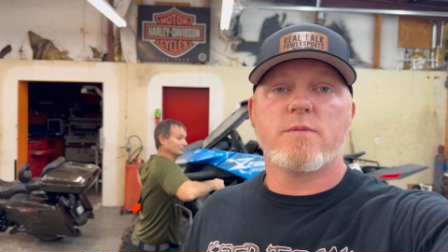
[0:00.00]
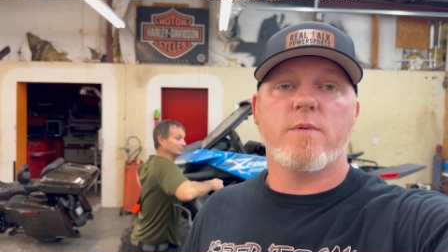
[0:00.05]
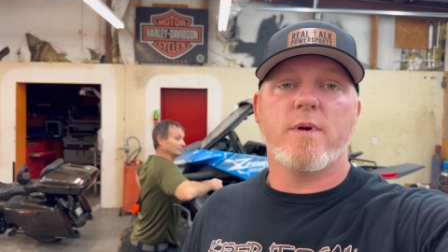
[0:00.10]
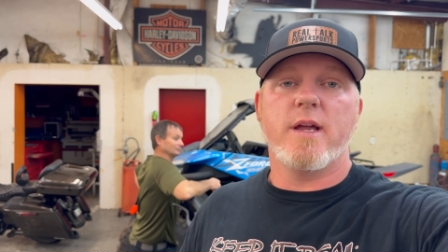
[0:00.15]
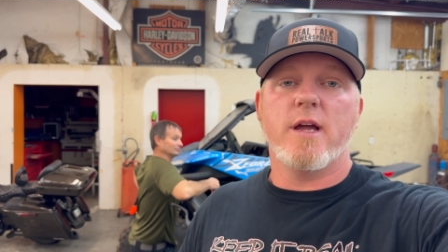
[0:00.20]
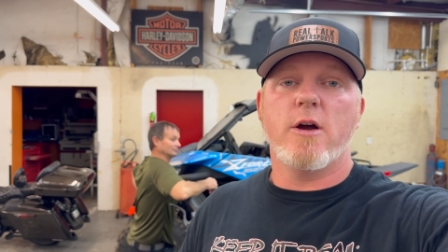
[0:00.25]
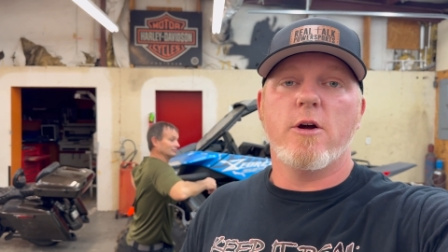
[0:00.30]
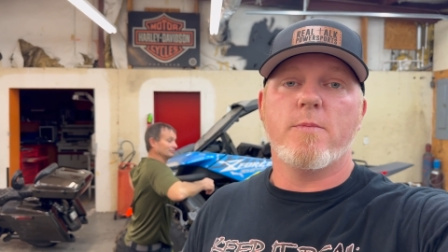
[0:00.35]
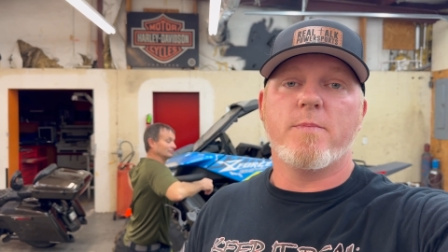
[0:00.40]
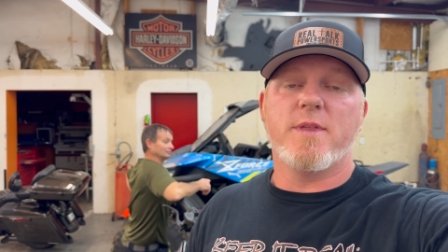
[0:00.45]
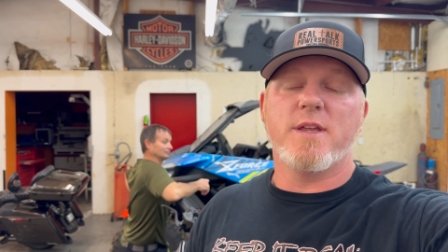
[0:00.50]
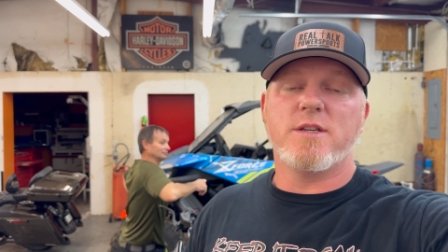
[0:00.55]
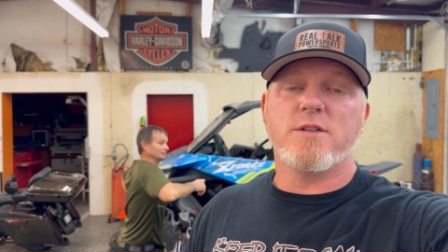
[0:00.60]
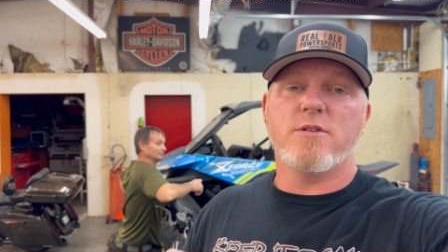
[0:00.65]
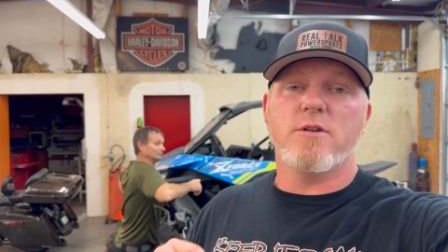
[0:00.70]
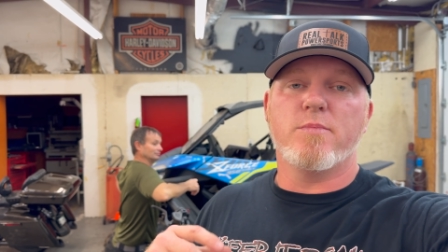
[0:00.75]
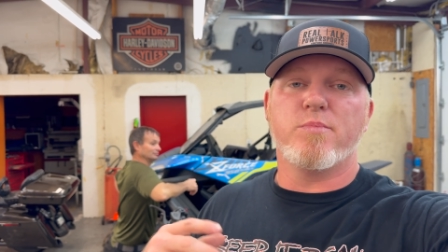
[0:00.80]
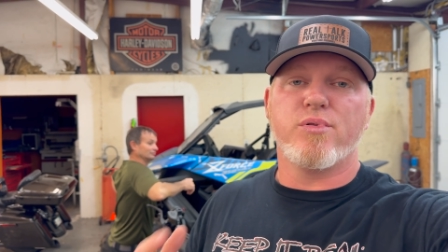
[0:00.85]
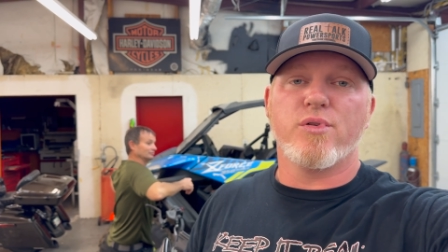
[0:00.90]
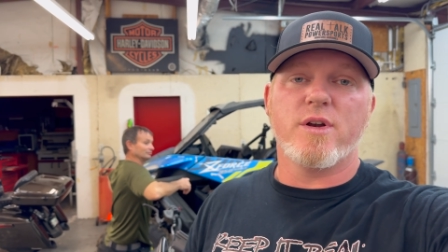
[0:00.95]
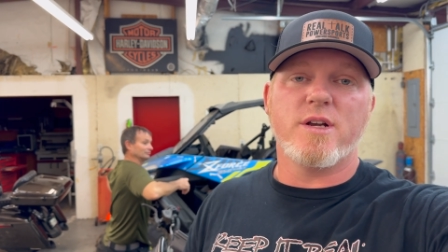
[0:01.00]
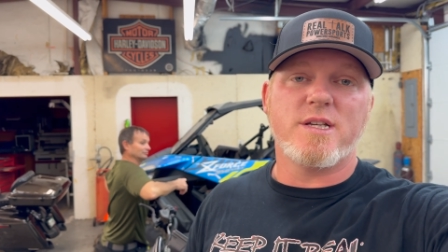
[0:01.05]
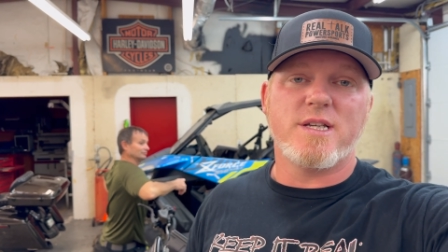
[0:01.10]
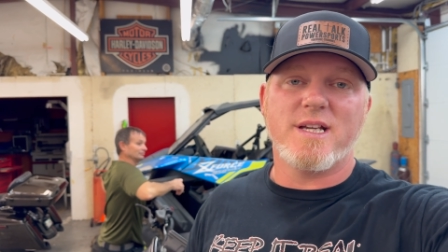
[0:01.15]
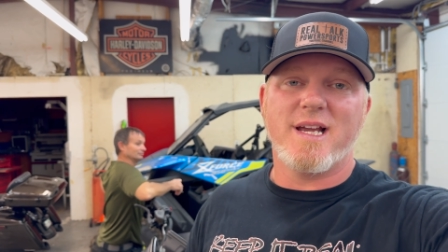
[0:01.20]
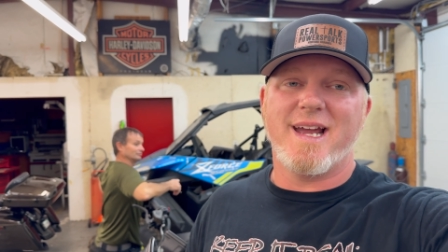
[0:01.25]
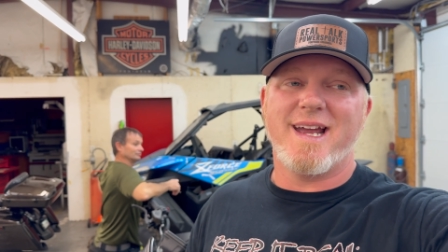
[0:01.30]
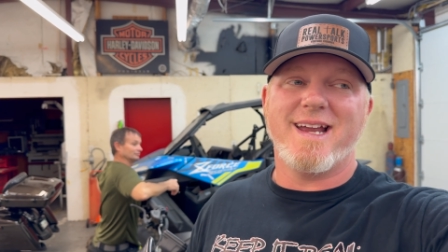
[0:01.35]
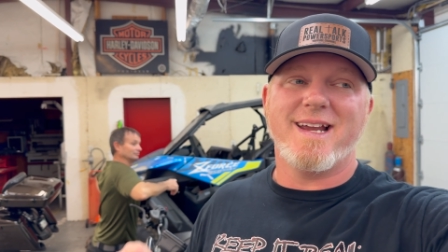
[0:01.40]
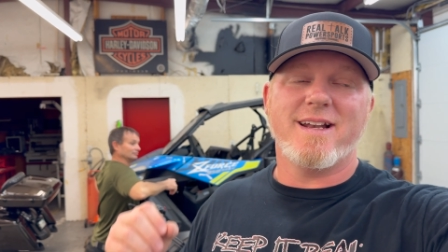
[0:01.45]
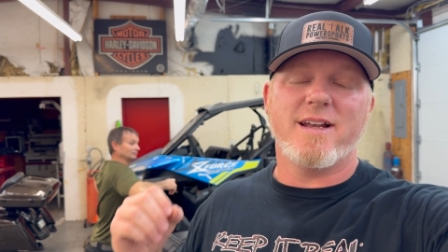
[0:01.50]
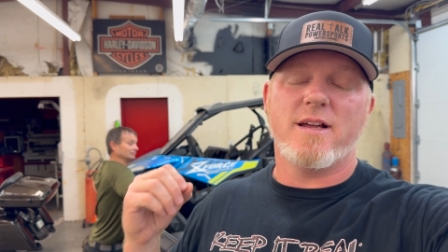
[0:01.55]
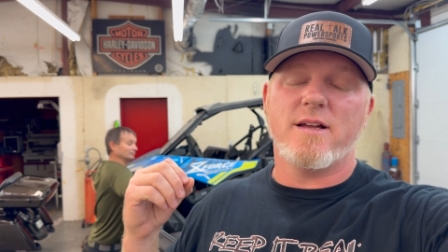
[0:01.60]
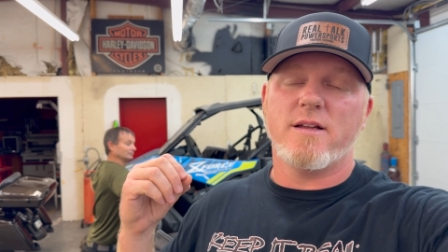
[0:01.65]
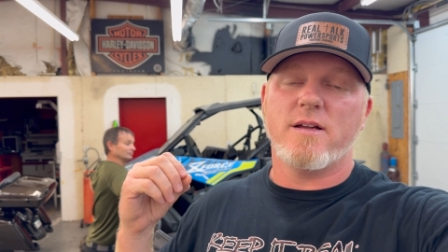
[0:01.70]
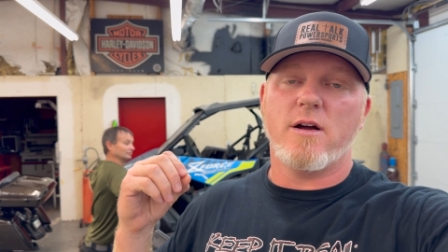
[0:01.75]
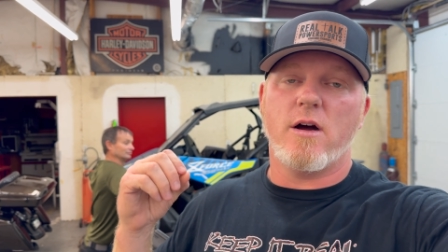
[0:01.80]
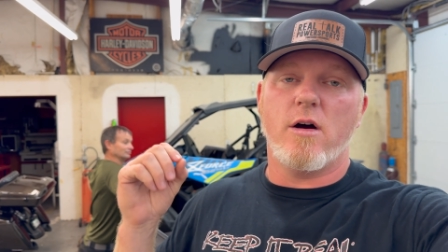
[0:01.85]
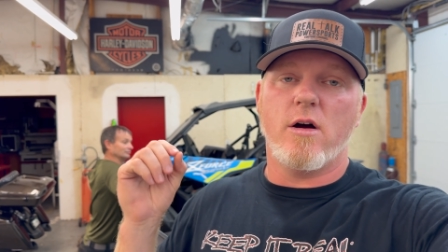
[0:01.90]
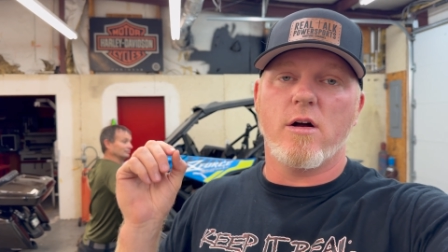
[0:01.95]
We hope that you appreciate
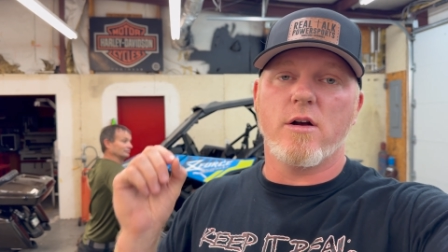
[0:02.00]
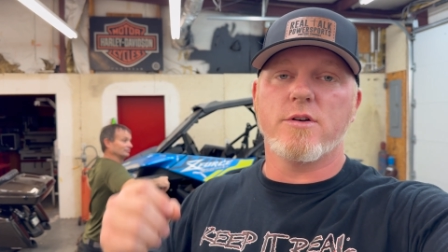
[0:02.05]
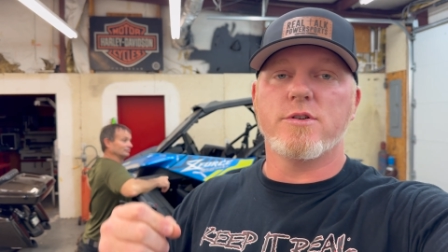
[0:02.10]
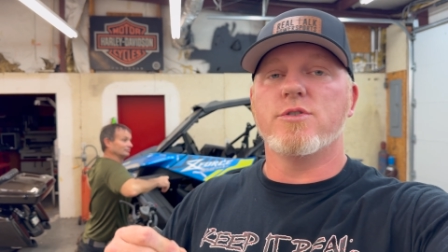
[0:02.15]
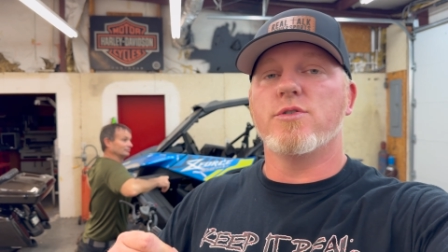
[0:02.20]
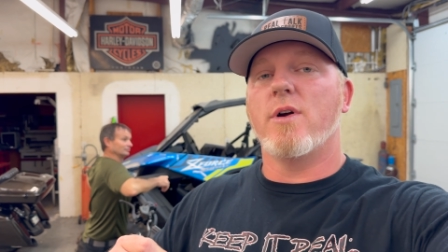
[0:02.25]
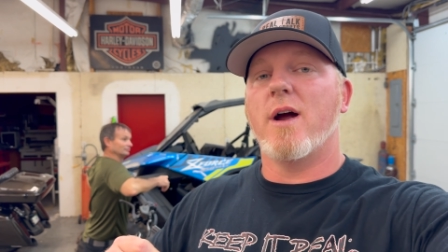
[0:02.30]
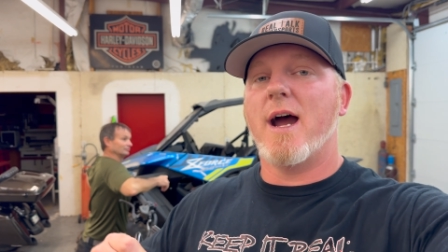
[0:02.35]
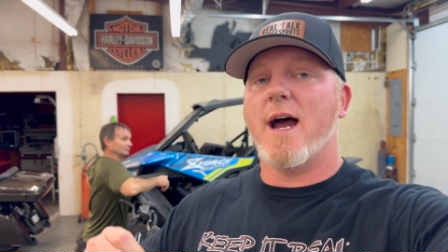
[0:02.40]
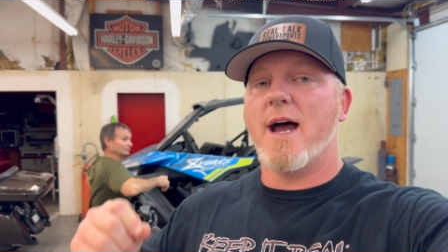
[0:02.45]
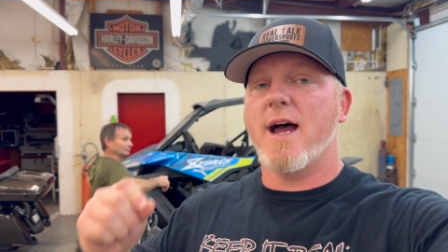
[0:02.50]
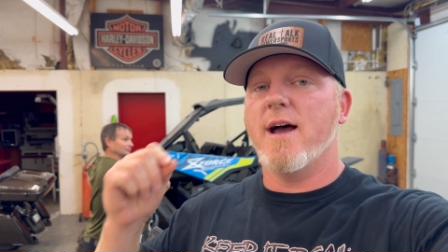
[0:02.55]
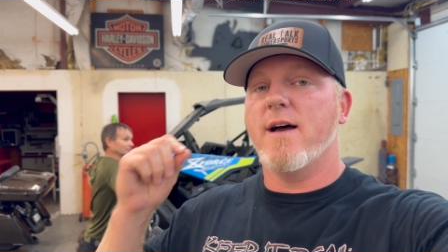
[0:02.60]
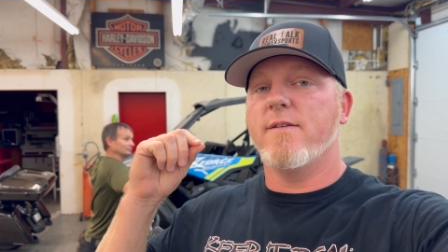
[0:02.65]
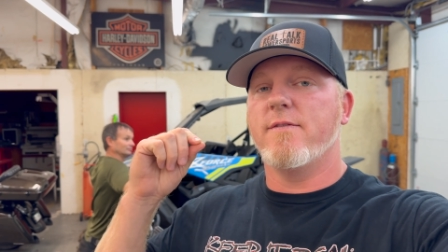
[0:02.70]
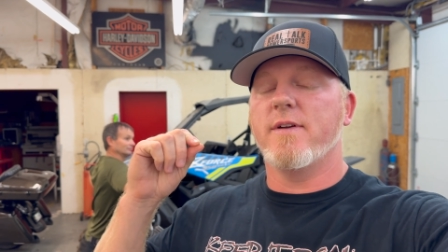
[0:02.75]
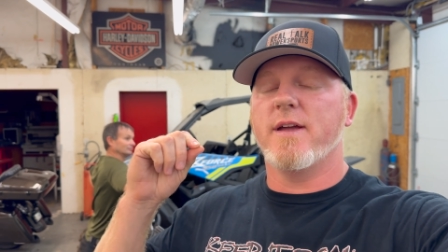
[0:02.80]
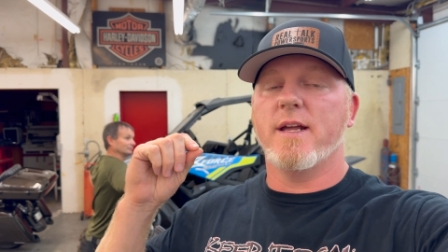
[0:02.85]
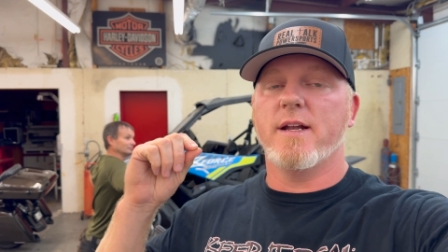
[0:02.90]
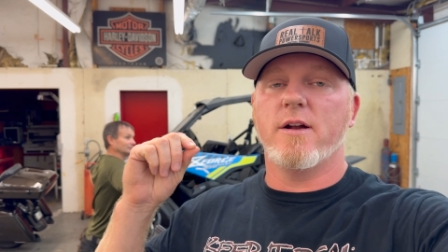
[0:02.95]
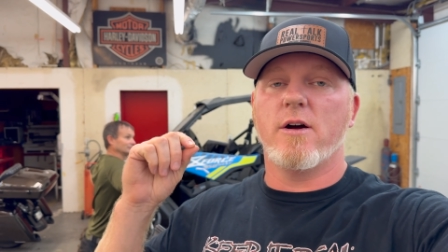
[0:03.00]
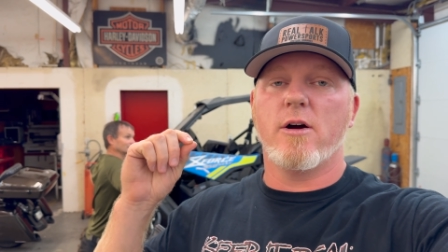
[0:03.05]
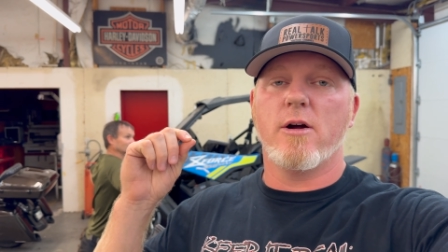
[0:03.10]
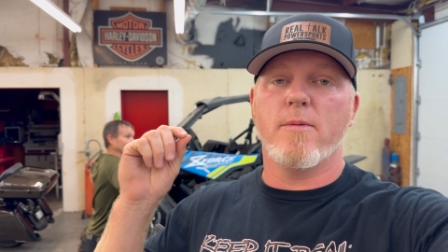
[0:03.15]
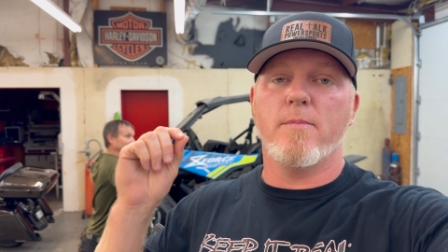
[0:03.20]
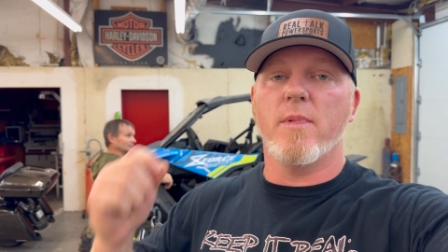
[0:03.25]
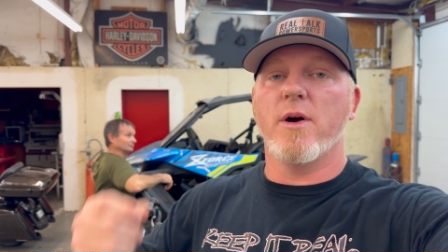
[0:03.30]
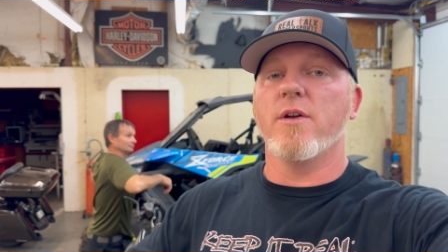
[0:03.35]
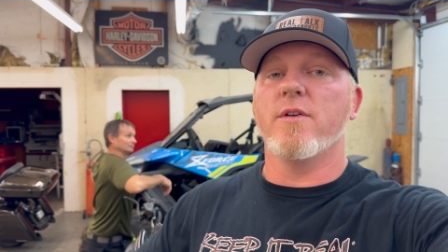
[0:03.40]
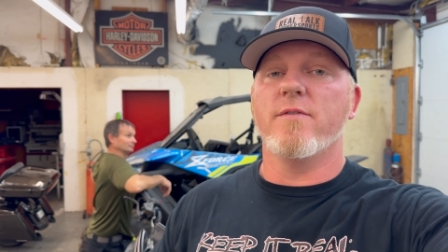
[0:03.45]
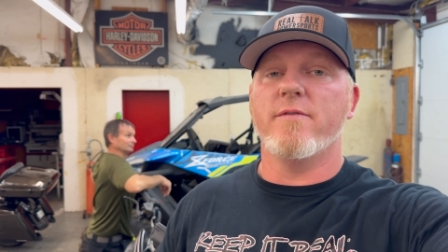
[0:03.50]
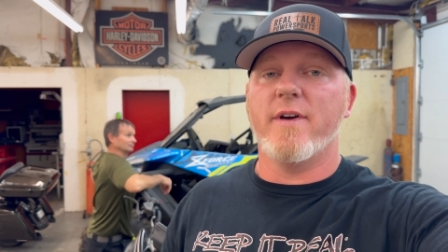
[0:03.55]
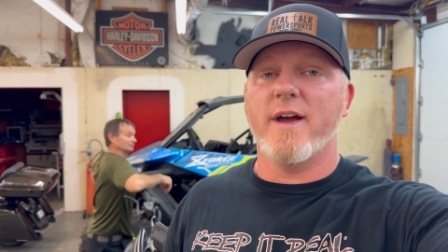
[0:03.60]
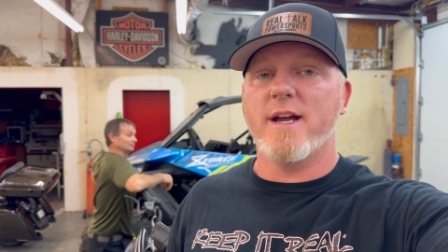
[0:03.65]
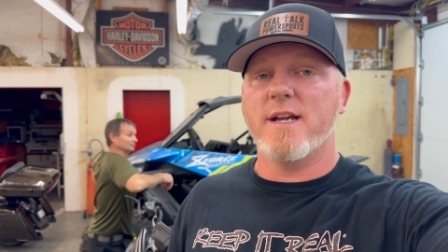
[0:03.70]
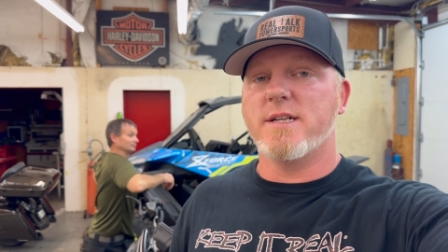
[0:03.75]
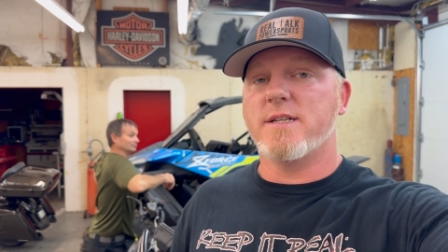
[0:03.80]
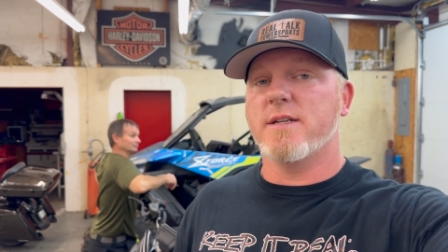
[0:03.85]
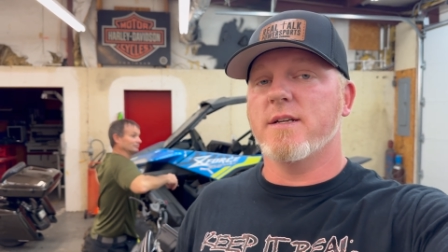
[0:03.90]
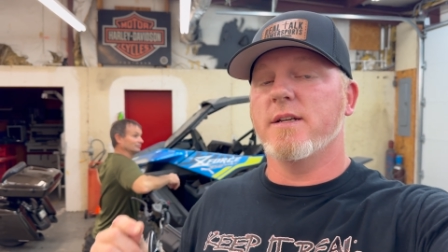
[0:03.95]
our drive and our
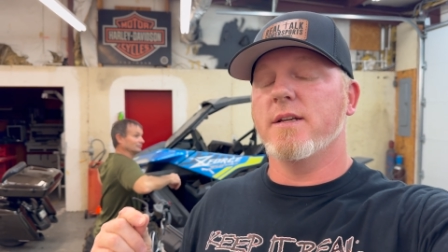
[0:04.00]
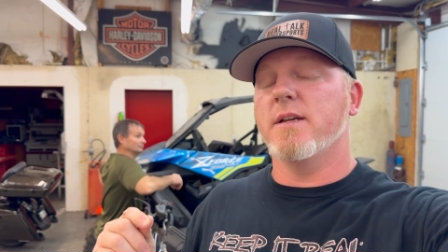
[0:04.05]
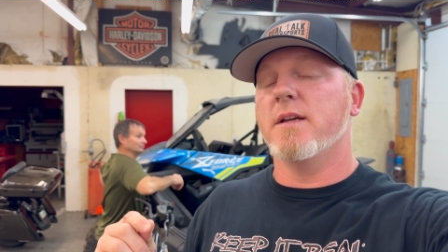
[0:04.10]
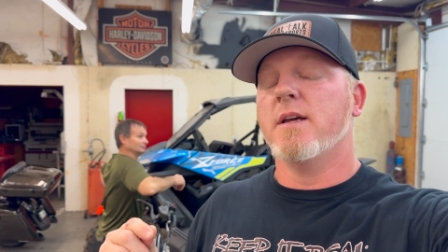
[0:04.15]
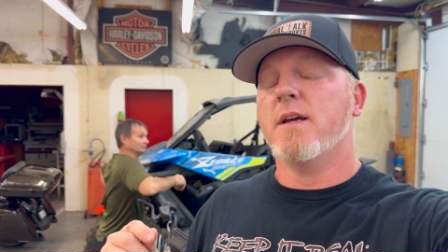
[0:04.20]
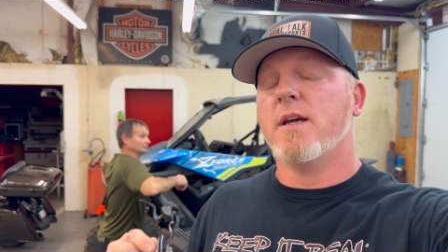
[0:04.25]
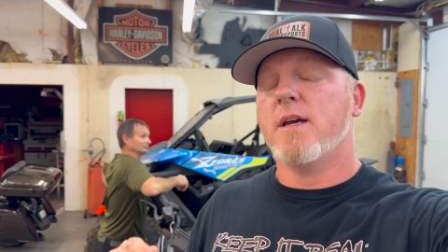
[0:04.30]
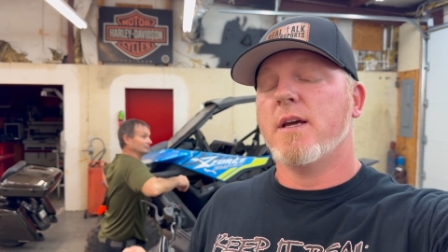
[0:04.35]
motivation